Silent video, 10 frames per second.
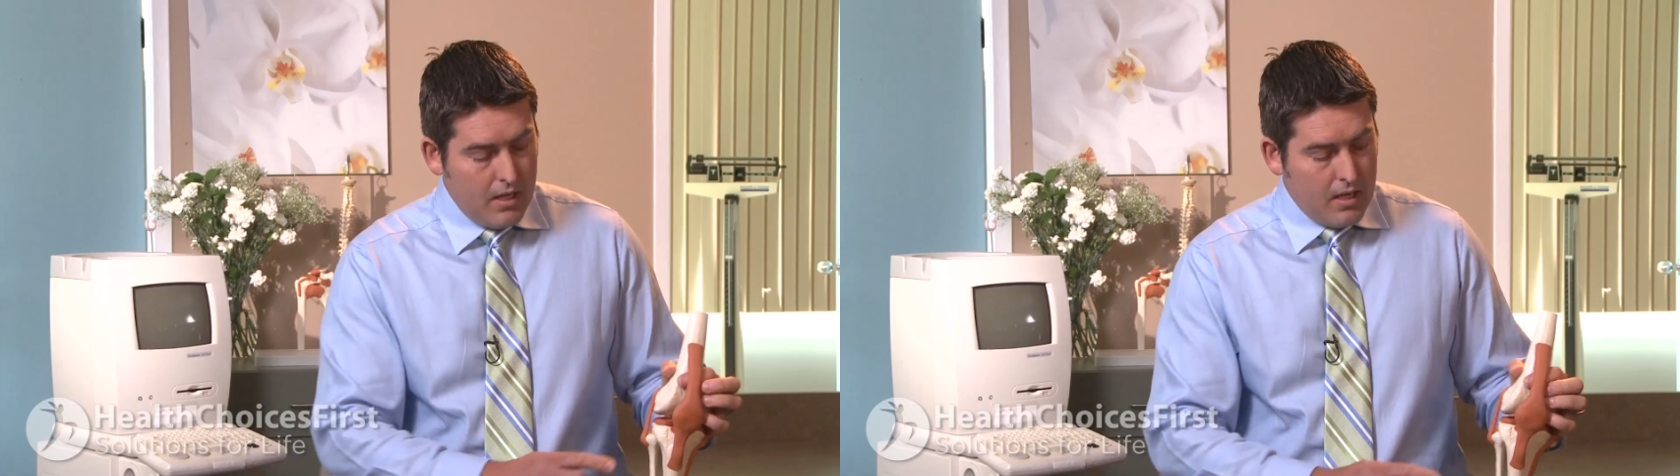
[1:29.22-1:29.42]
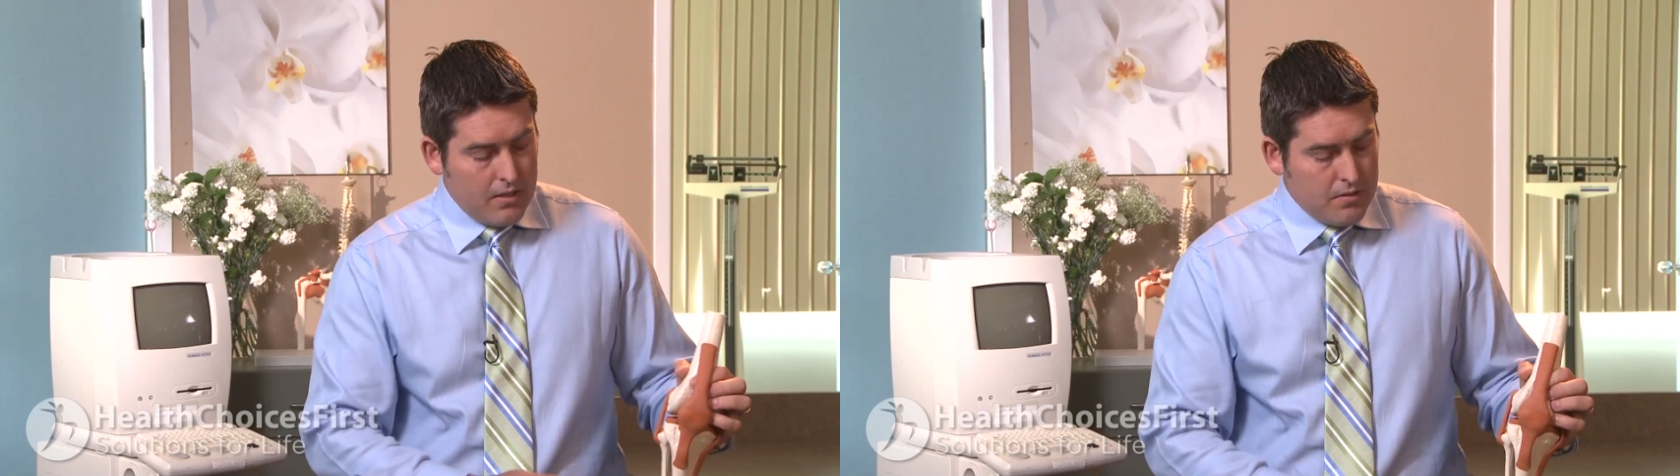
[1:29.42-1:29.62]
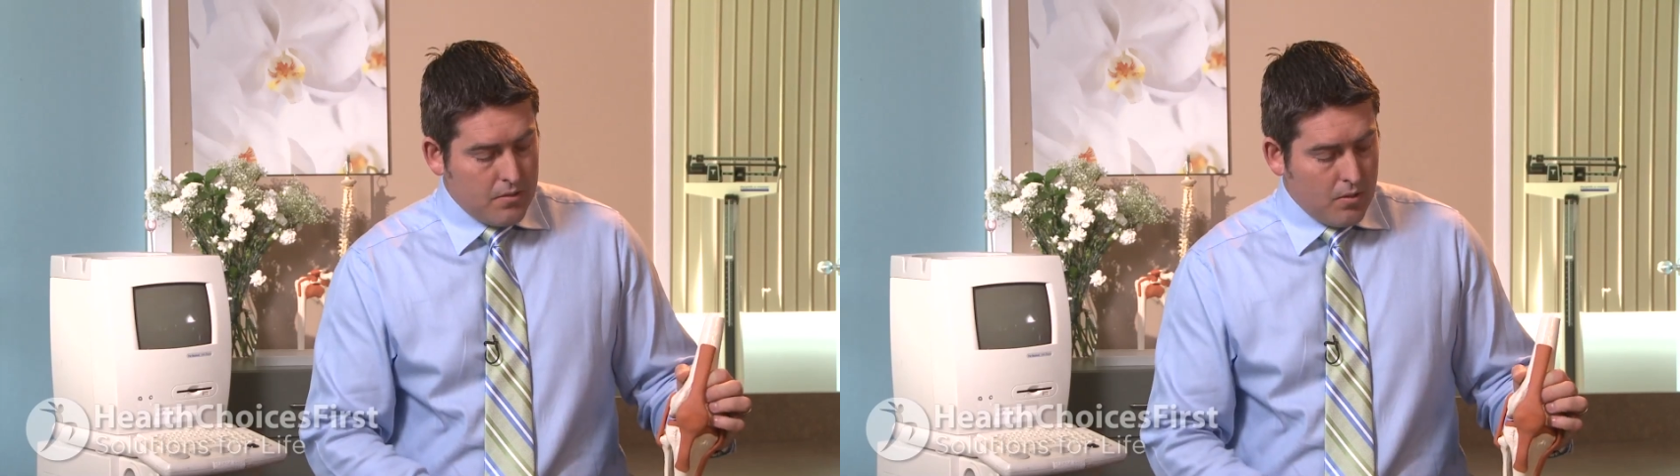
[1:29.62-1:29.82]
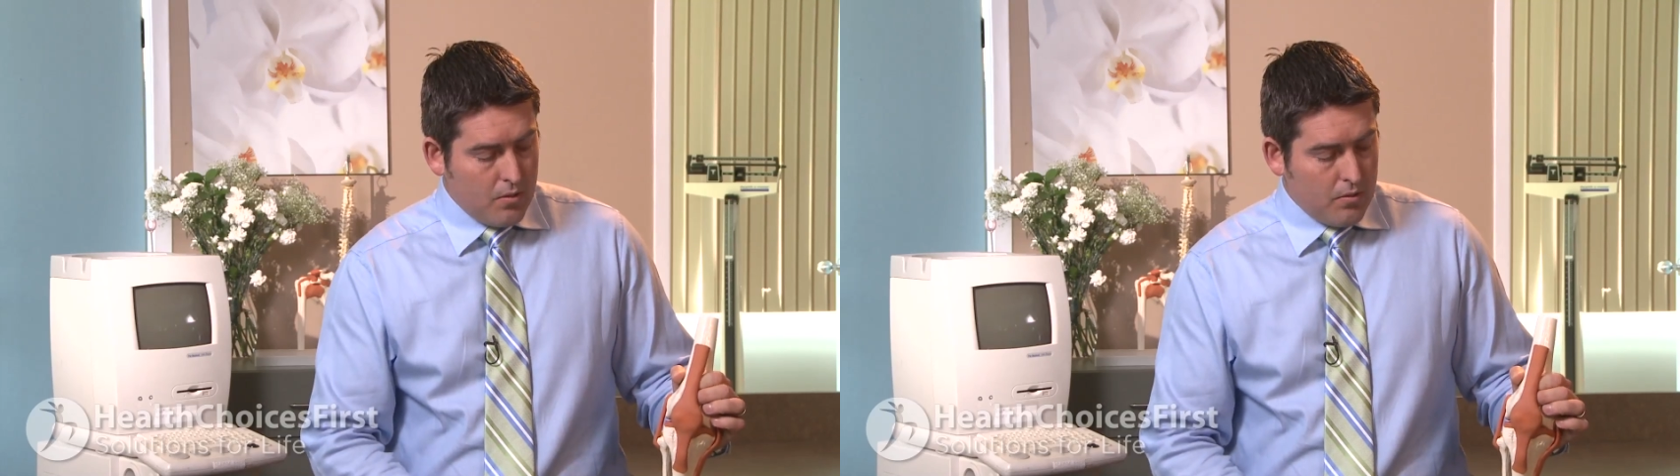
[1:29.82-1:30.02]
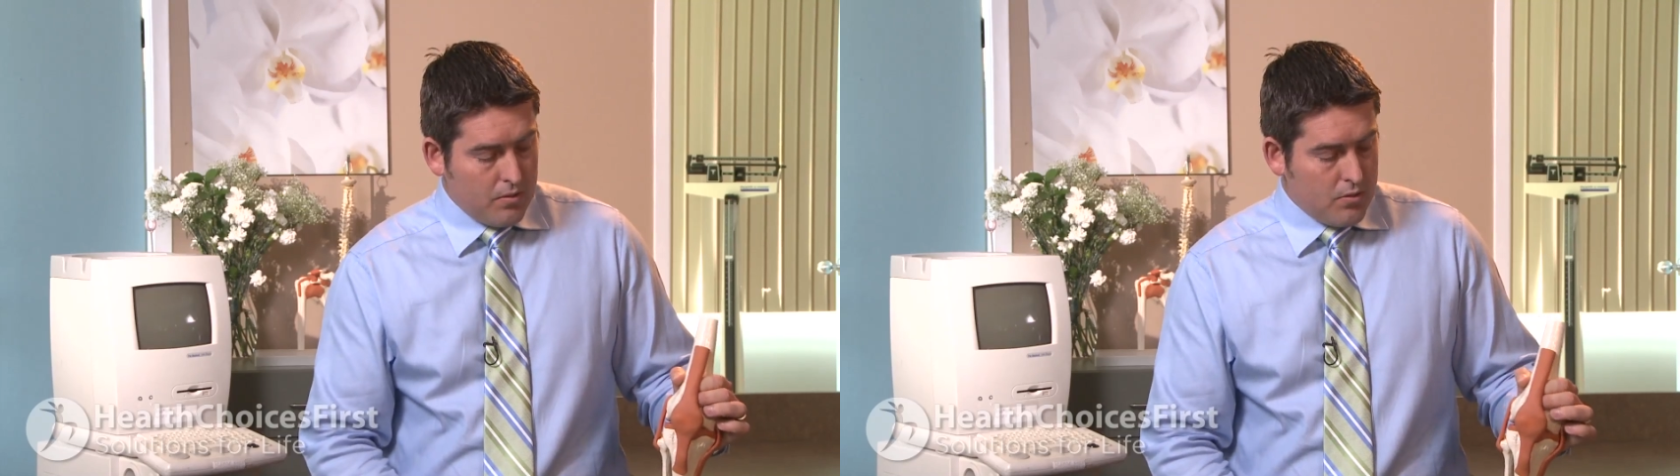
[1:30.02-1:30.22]
And
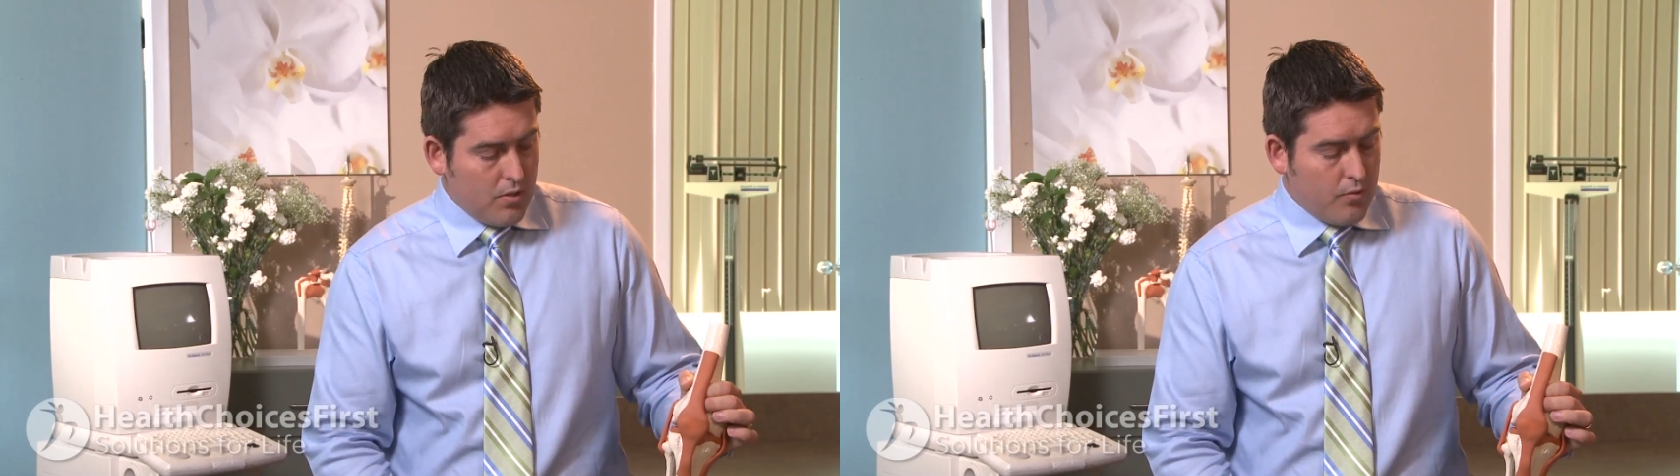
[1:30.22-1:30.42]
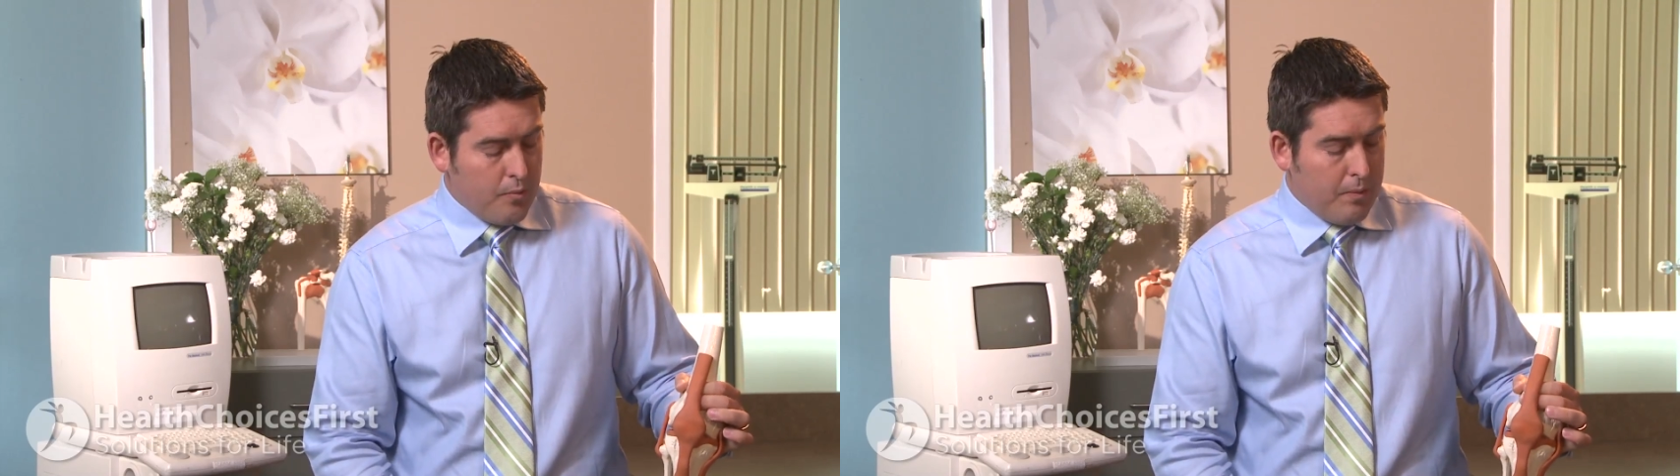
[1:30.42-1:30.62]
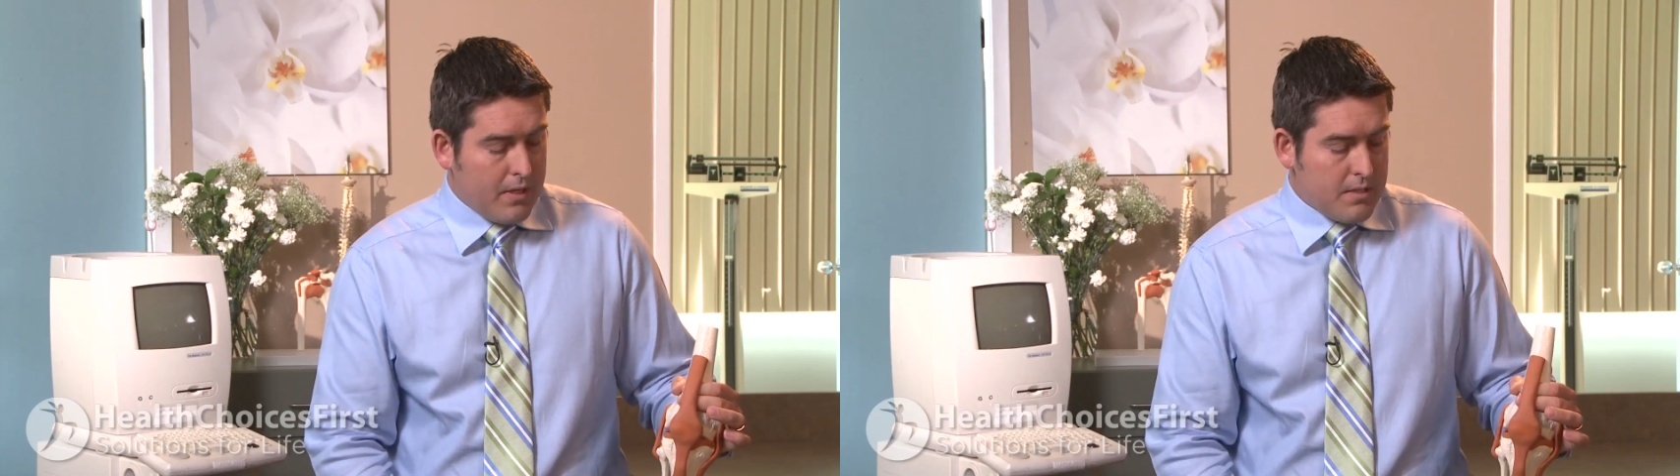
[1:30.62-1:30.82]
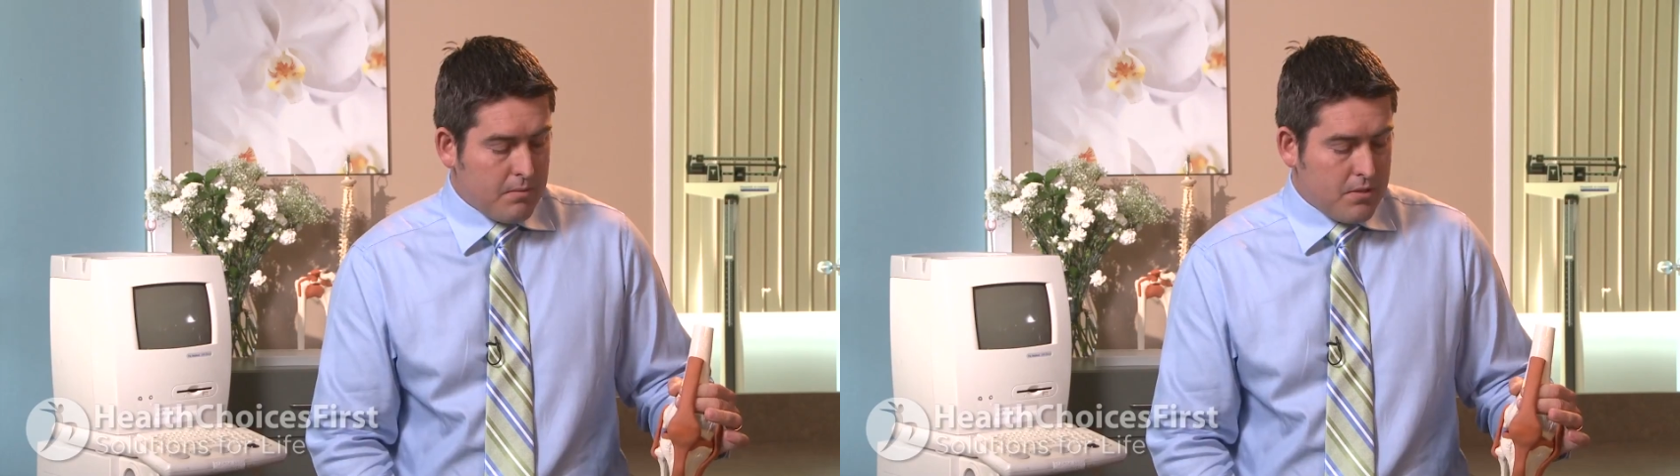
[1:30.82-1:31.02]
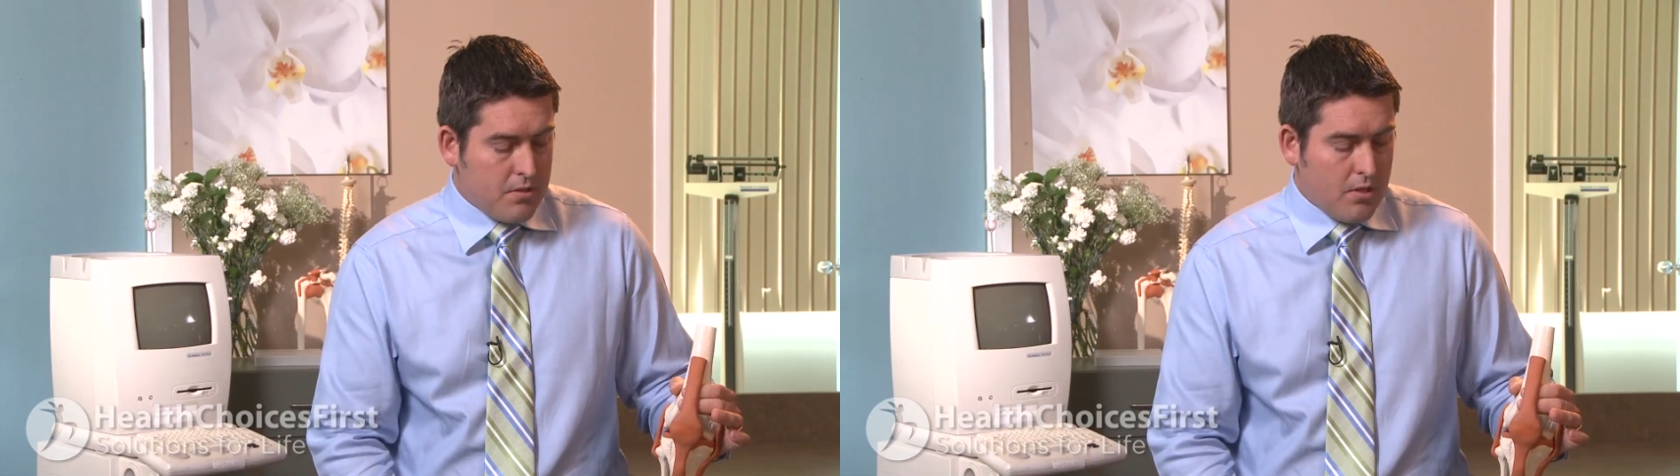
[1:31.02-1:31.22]
so joint
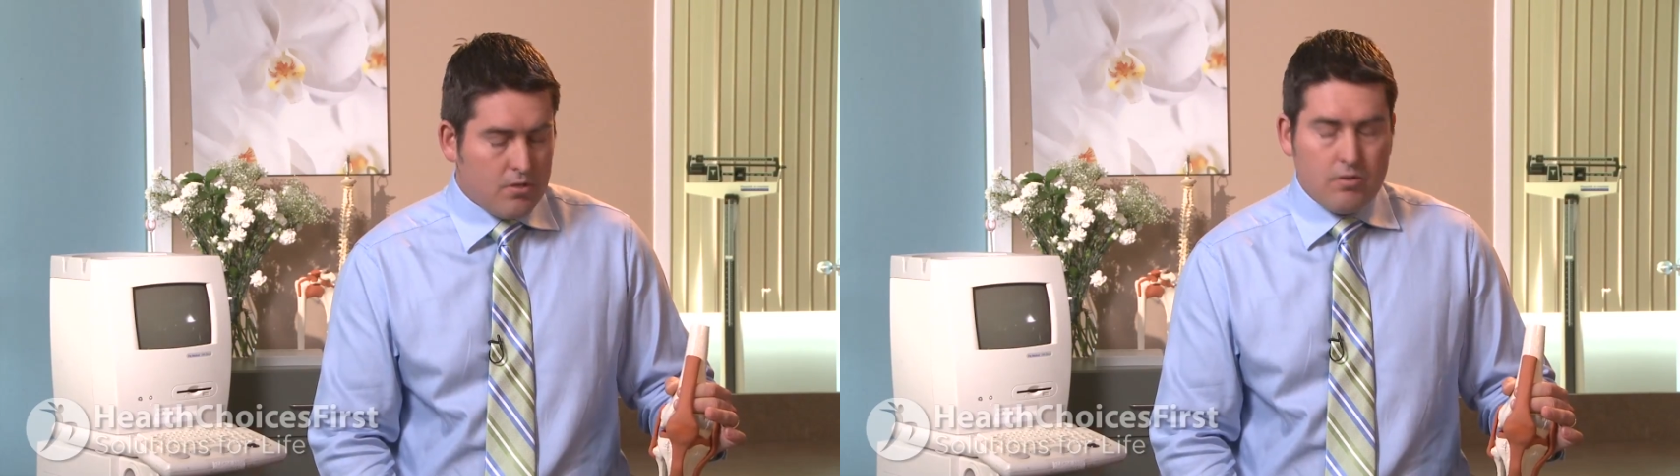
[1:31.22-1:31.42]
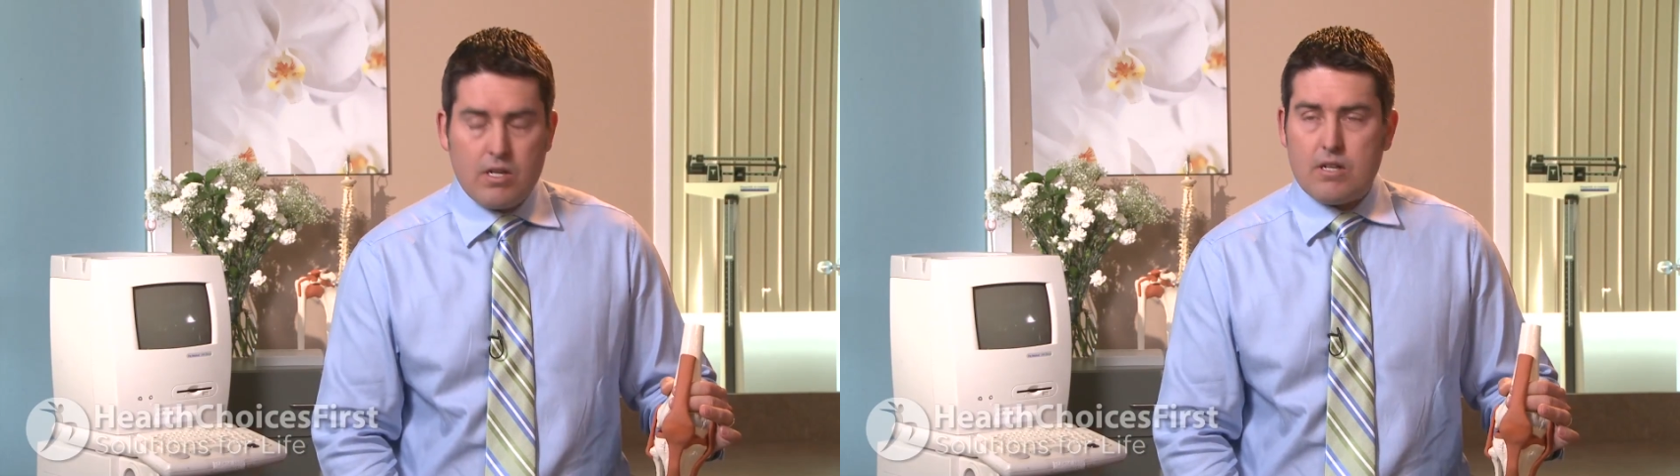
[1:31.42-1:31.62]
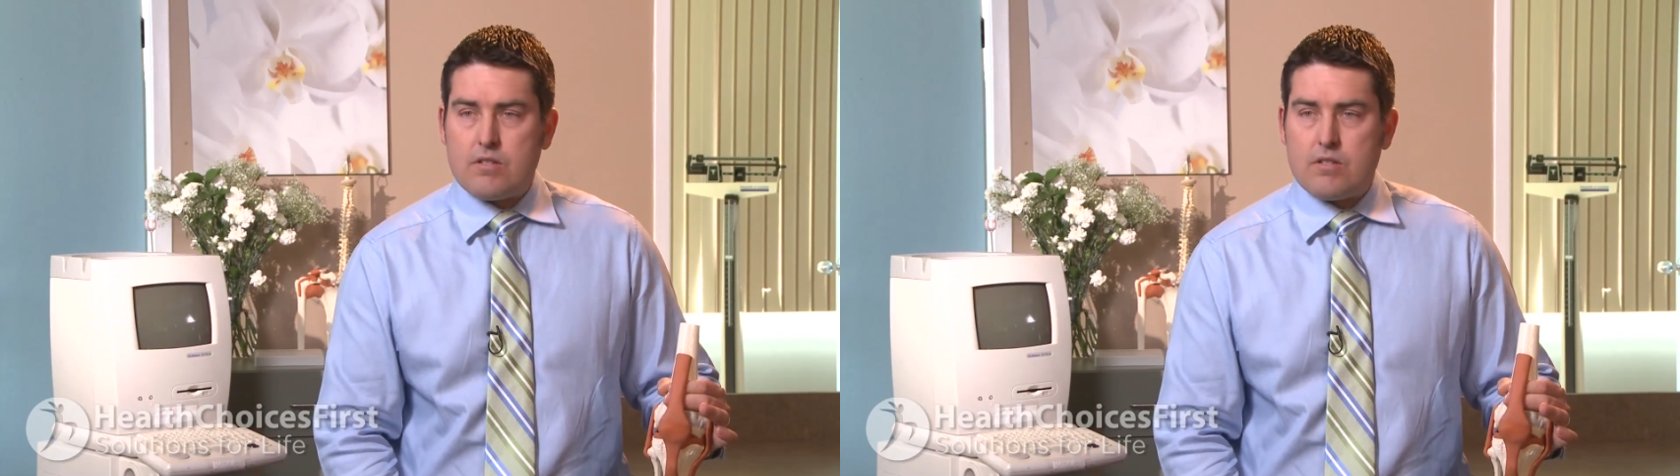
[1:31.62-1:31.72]
replacement surgery